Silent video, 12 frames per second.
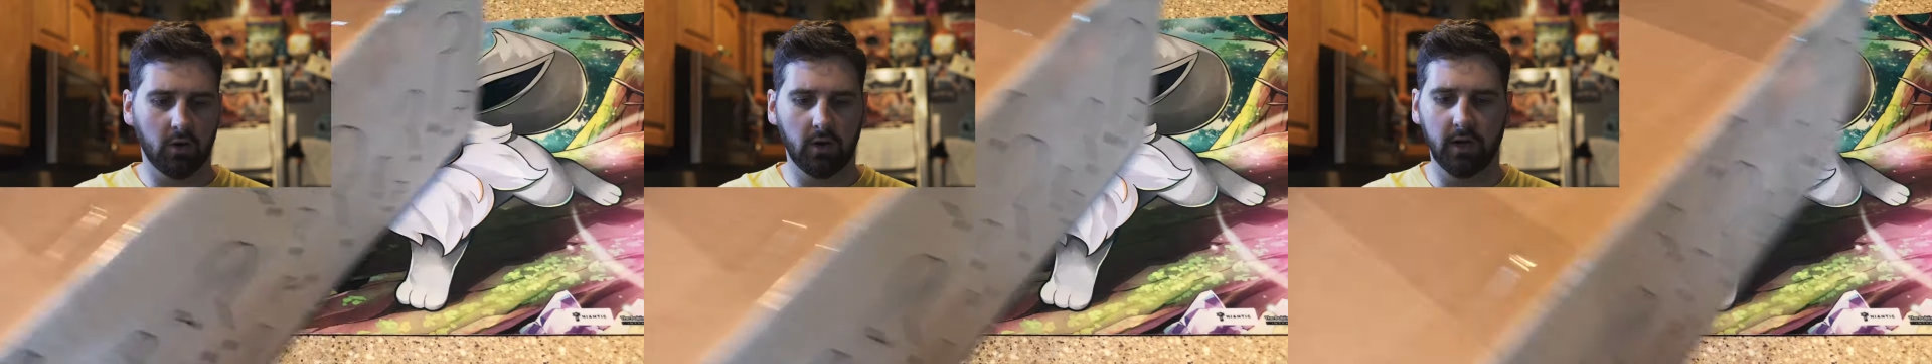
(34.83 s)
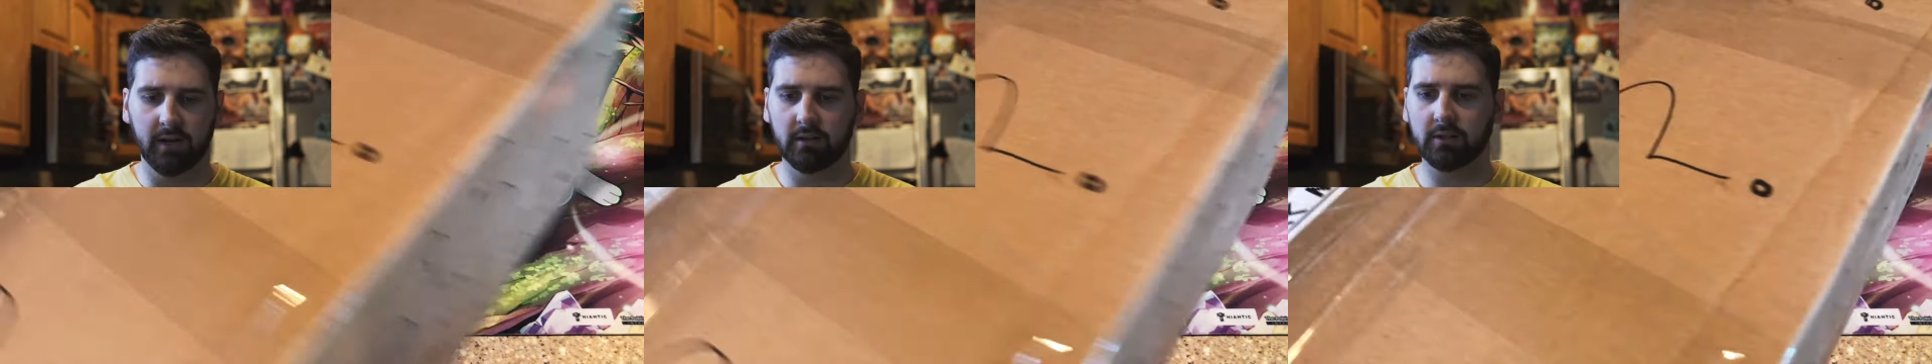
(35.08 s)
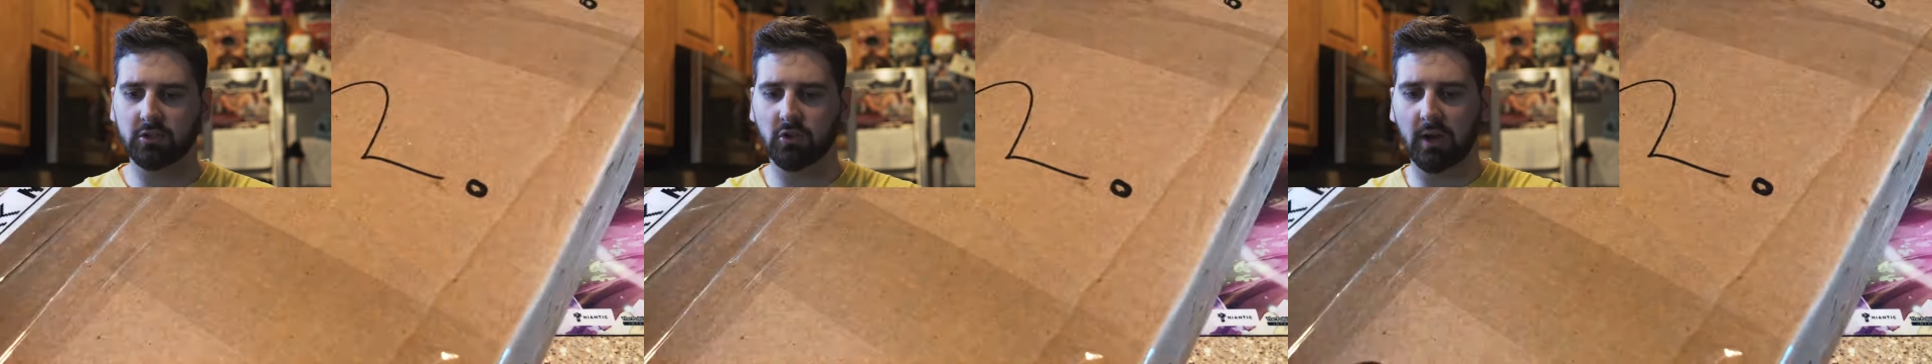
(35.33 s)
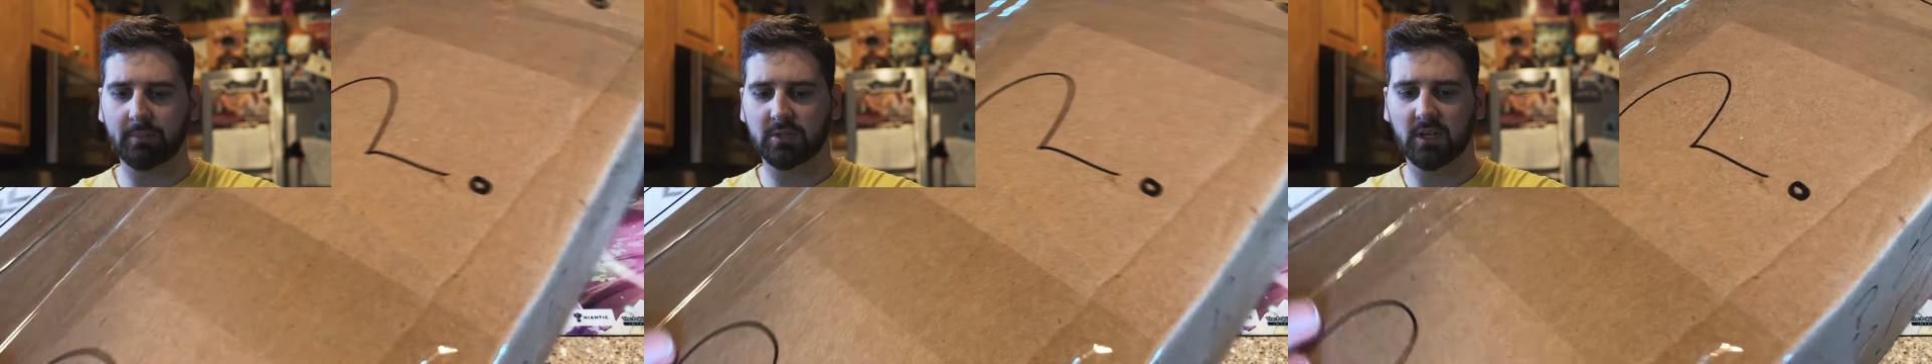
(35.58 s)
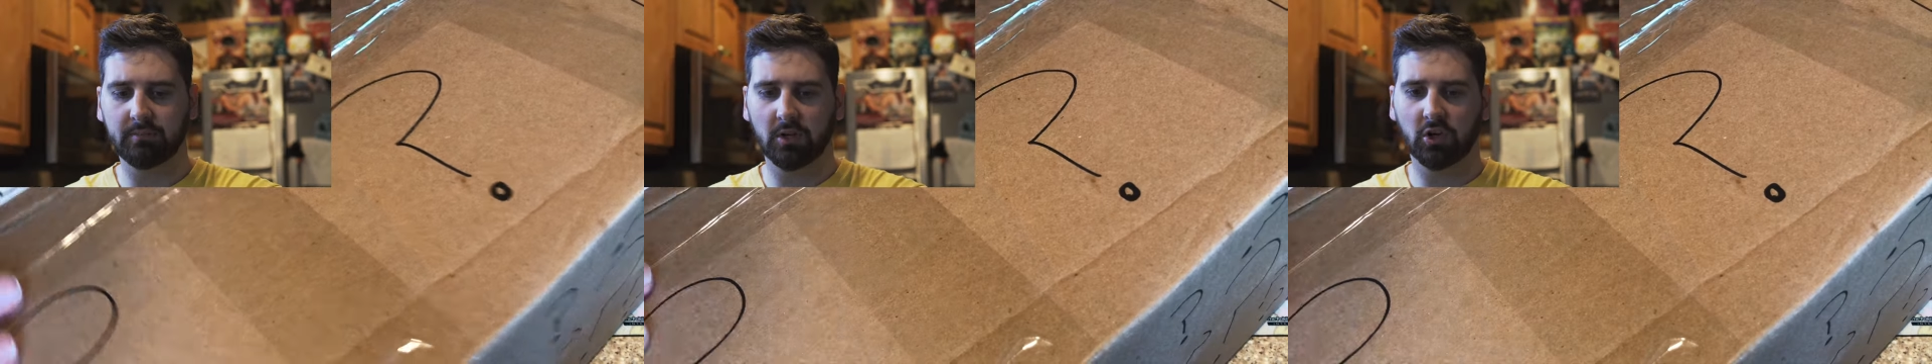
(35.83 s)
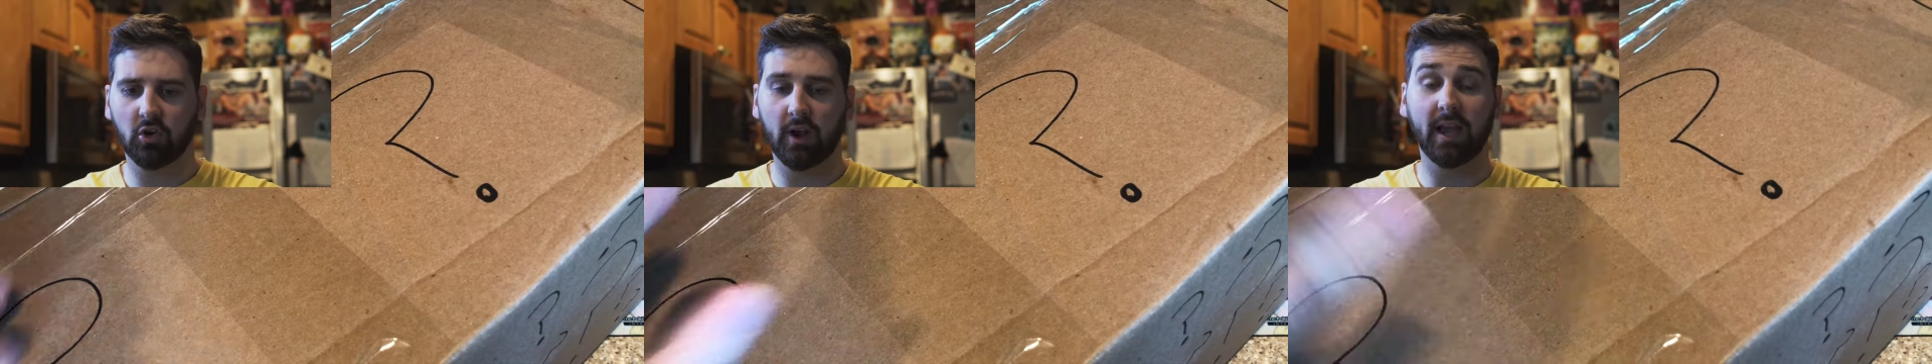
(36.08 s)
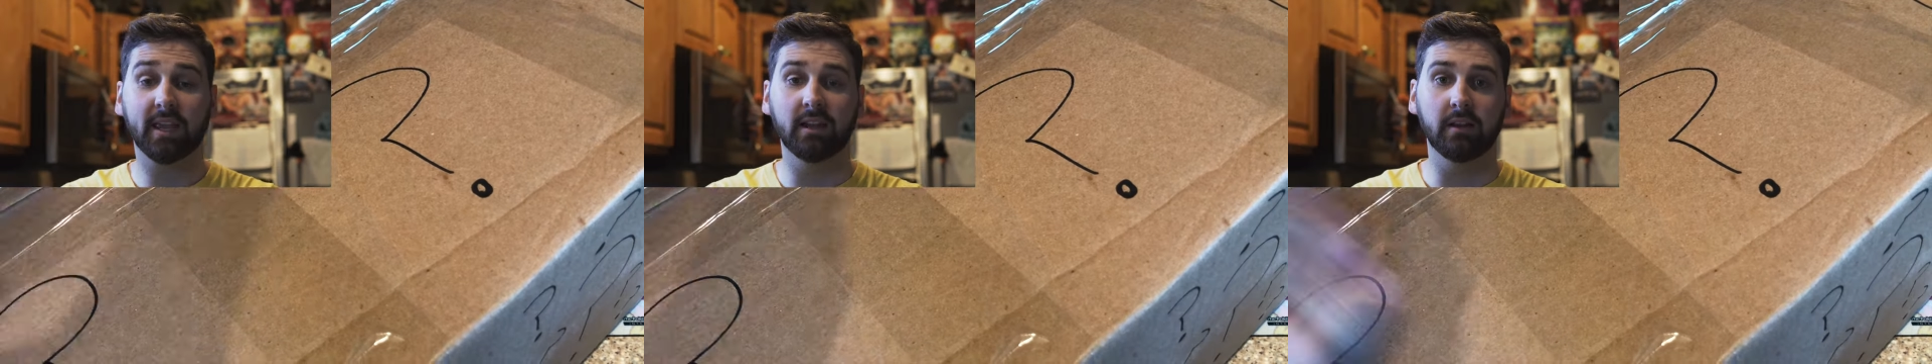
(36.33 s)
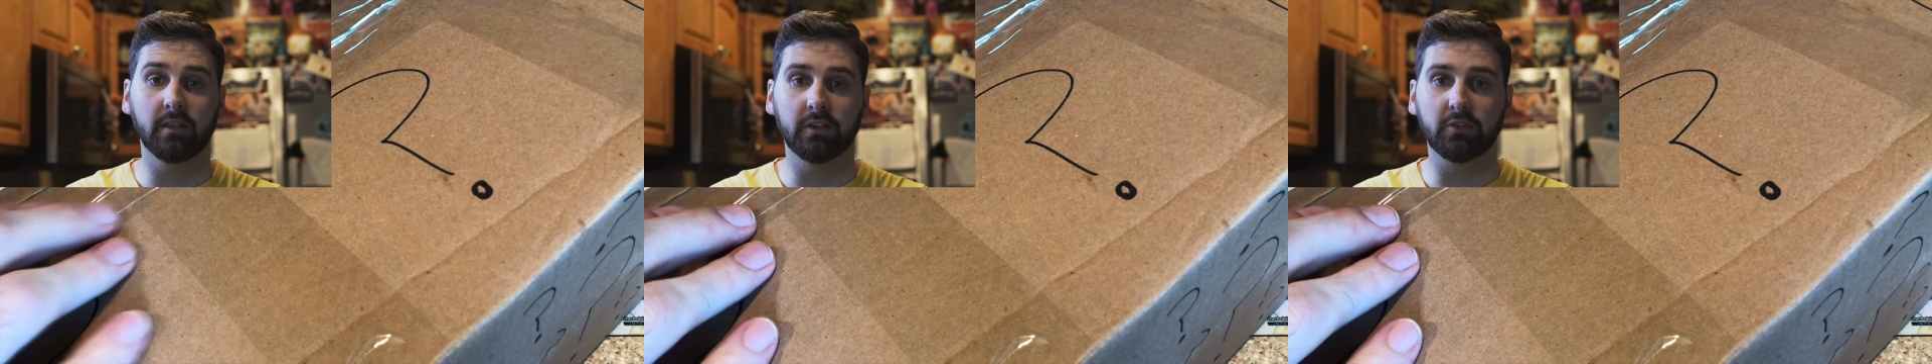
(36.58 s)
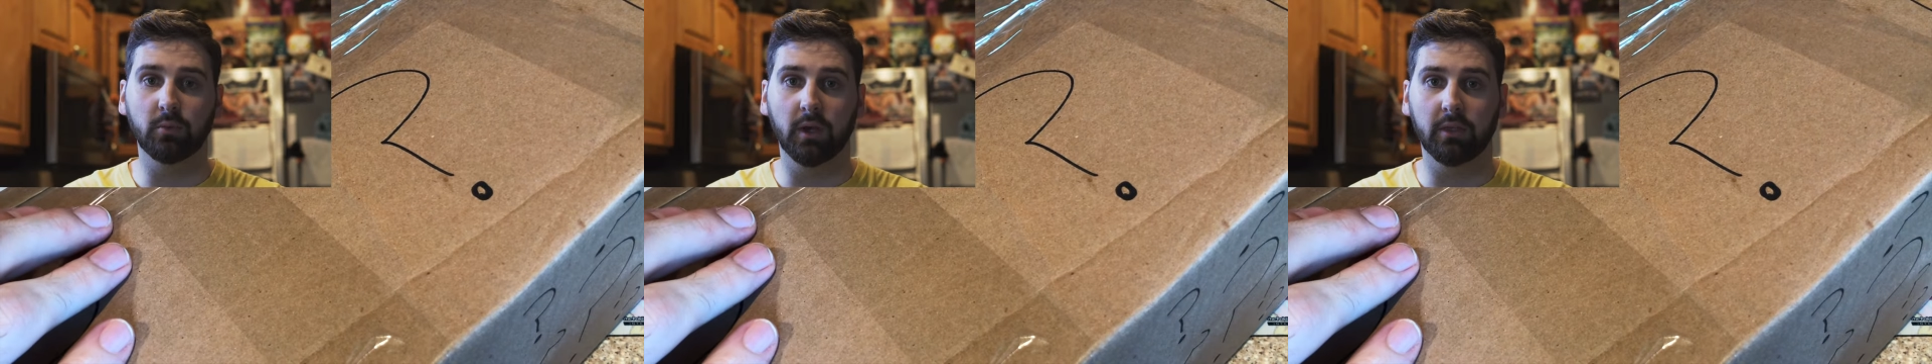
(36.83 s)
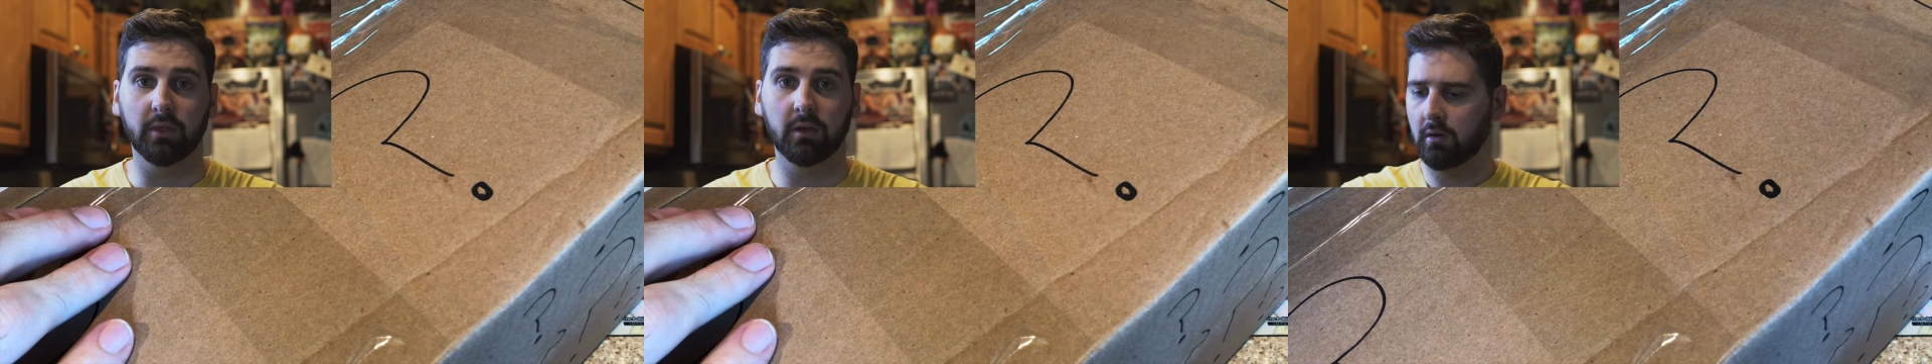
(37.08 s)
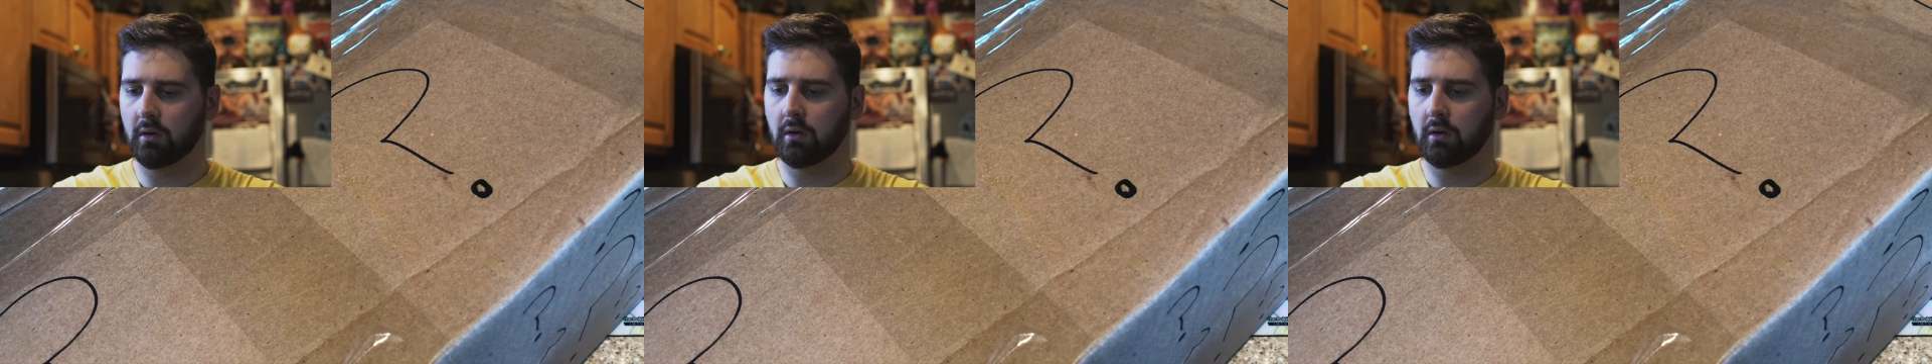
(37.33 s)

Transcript: Alright, let's grab something to crack into this with.